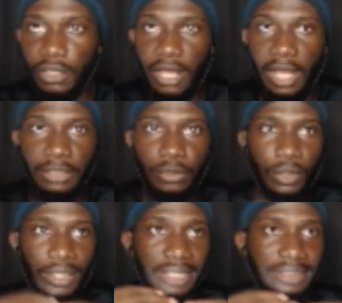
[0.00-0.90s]
and
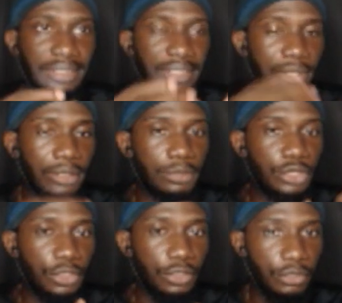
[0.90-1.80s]
collecting a
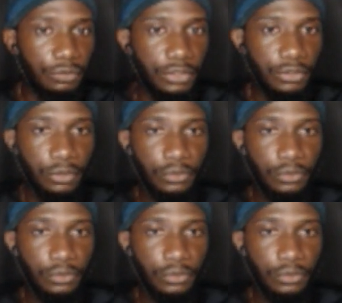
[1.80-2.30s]
commission in return.